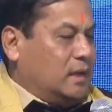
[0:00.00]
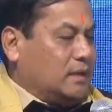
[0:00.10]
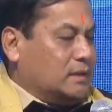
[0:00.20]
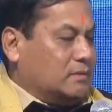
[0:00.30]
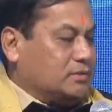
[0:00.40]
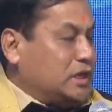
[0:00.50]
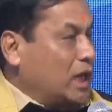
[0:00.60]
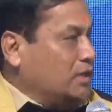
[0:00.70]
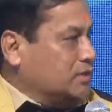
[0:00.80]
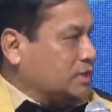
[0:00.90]

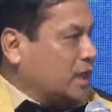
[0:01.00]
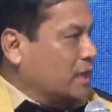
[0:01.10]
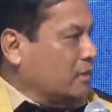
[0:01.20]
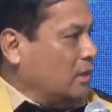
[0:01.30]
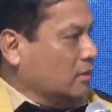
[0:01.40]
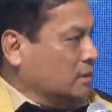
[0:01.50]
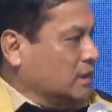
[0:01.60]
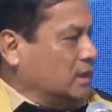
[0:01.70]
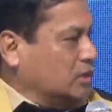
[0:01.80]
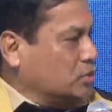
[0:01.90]
sailors and all,
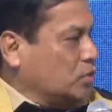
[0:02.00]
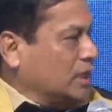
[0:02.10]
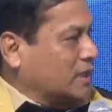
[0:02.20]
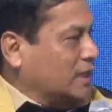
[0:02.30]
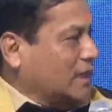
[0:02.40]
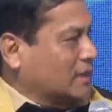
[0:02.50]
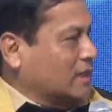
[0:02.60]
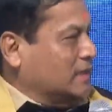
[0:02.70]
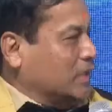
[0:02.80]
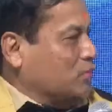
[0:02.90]
so that they
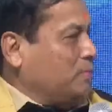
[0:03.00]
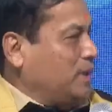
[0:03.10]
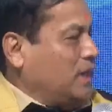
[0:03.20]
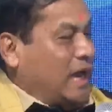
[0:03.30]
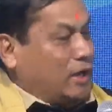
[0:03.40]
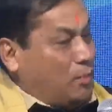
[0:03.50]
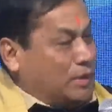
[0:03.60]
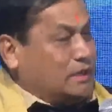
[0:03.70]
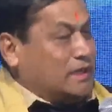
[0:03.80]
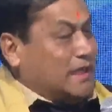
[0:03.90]
could be
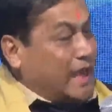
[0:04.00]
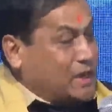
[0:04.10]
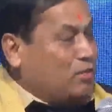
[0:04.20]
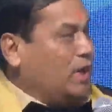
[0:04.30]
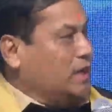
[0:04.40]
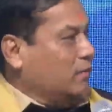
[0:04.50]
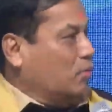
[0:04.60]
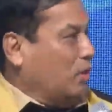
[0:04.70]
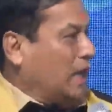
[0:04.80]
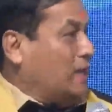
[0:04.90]
accommodated anywhere in the world.
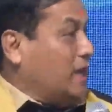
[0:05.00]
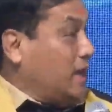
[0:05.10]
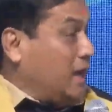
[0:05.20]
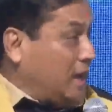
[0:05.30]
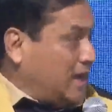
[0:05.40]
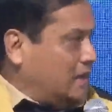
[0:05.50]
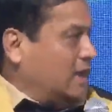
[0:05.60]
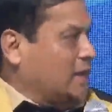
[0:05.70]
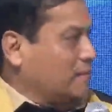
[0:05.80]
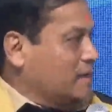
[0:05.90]
And
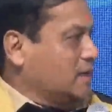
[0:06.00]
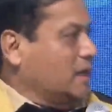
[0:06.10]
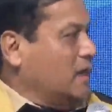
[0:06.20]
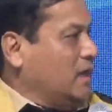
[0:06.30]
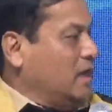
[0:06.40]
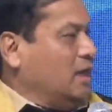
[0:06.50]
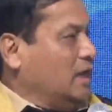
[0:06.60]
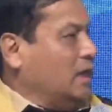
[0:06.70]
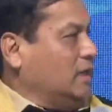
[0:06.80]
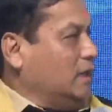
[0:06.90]
even the
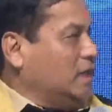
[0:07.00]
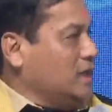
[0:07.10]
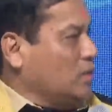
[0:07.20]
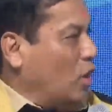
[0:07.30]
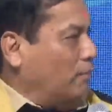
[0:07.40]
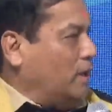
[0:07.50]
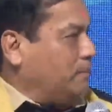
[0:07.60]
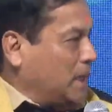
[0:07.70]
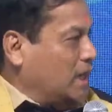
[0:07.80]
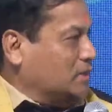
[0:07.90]
leading global
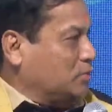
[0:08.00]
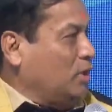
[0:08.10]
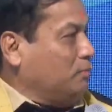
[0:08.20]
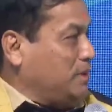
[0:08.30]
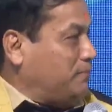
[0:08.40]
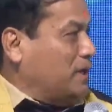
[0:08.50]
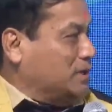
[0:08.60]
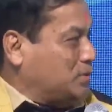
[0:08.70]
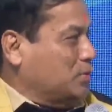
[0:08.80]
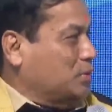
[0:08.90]
players will prefer
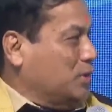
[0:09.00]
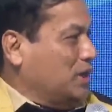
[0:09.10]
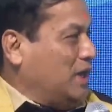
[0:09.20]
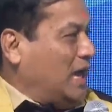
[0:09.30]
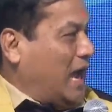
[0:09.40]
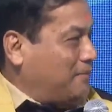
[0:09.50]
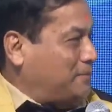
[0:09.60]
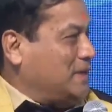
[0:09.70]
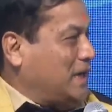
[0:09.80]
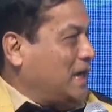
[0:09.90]
to have
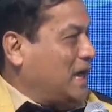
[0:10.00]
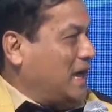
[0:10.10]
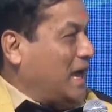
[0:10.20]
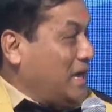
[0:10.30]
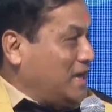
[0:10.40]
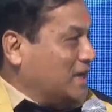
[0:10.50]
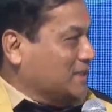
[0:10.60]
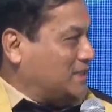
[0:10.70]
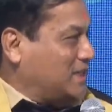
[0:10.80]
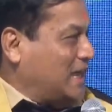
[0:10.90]
the Indians
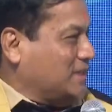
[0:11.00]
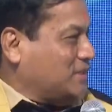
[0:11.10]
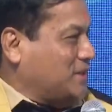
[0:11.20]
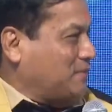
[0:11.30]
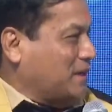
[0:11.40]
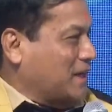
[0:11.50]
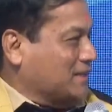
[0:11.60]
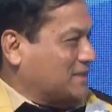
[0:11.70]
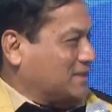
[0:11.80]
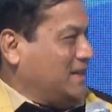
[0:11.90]
seafarers
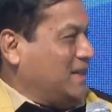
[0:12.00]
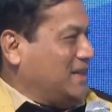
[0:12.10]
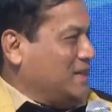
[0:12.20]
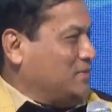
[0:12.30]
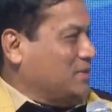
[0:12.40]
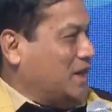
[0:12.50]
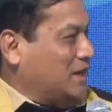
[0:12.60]
into their